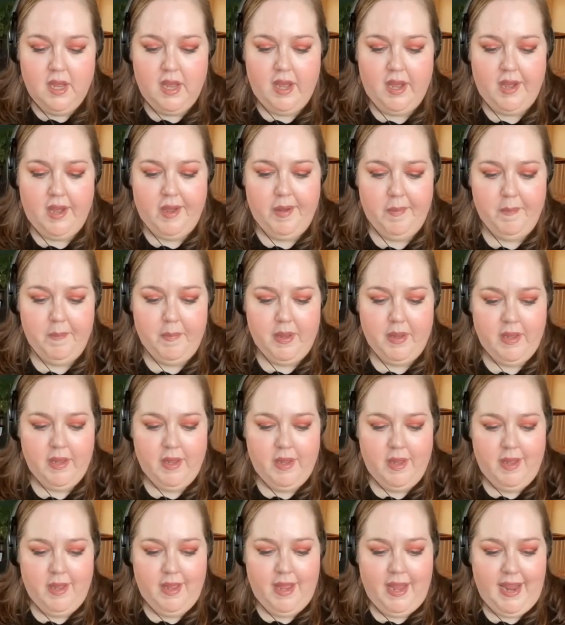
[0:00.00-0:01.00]

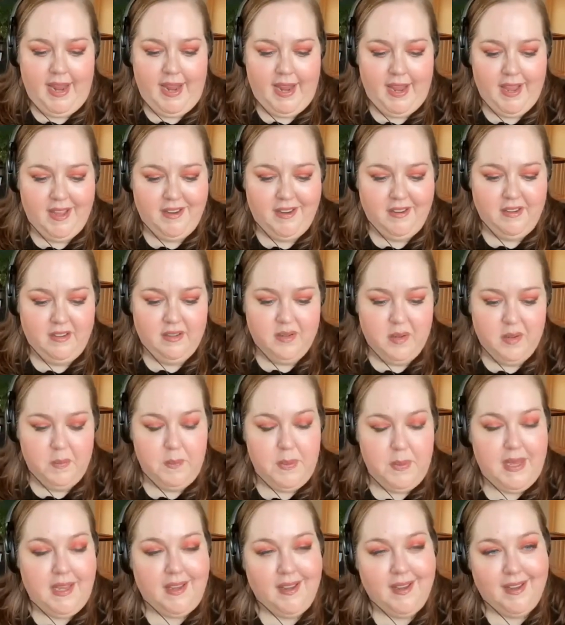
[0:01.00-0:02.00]
And
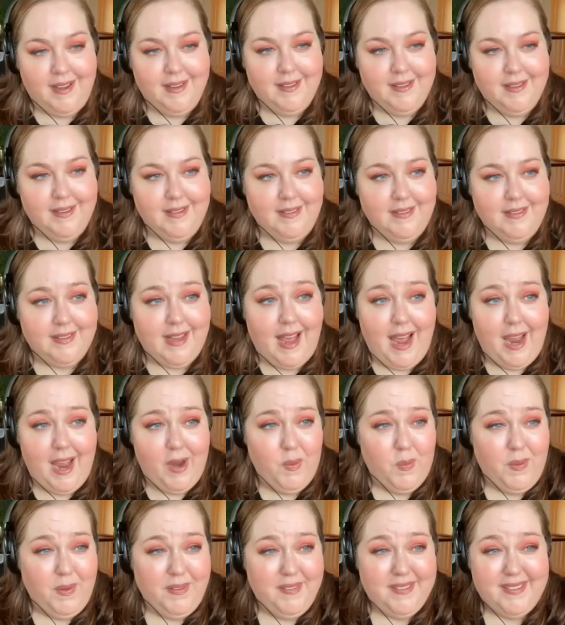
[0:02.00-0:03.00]
because
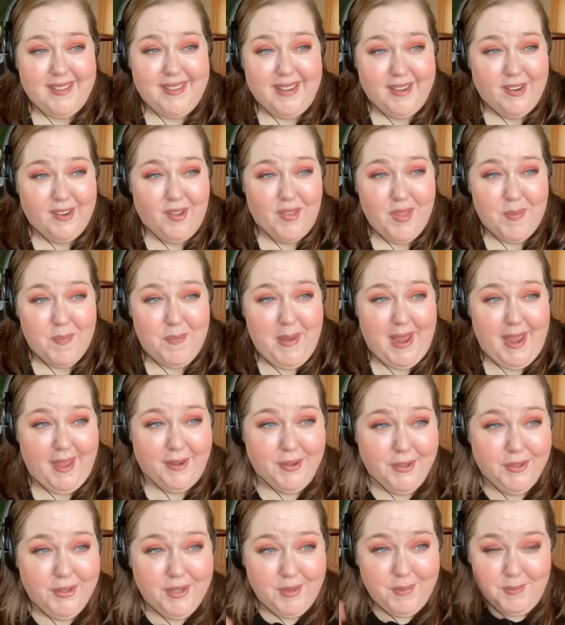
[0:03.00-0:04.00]
I was sitting on the
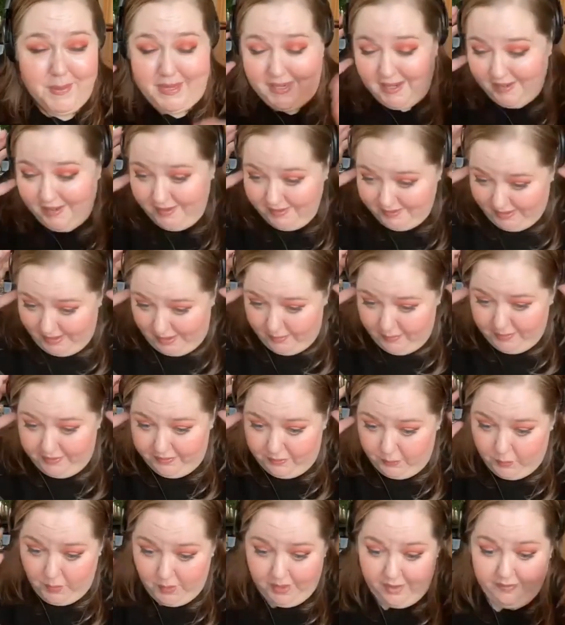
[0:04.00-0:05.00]
panel and because I
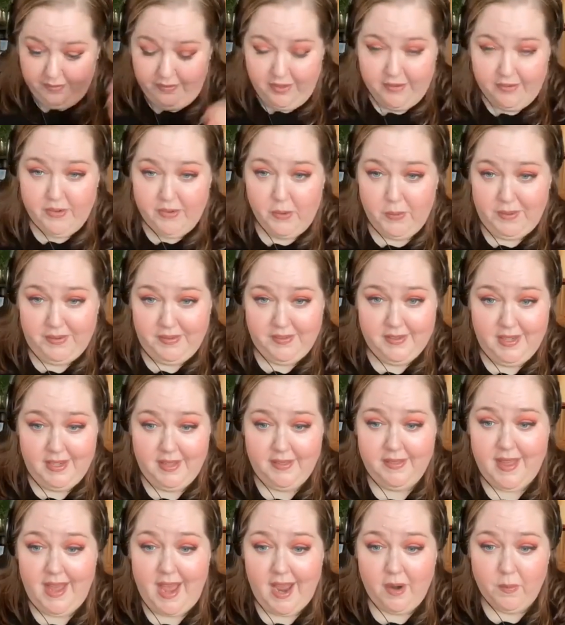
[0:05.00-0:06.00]
was one of the folks
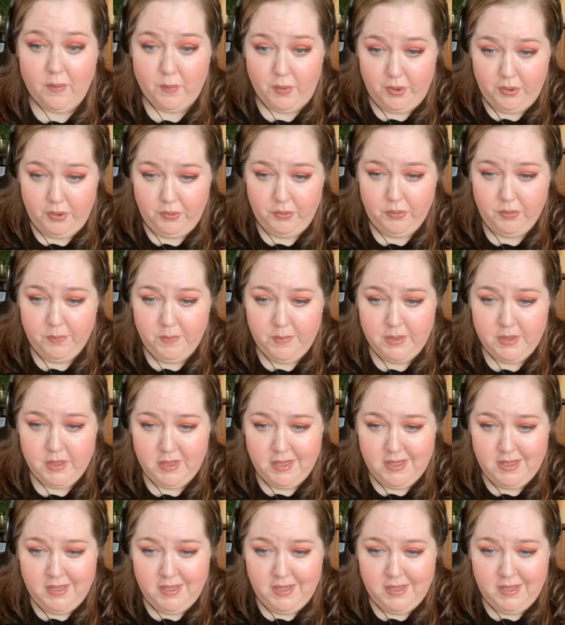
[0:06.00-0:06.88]
in that room,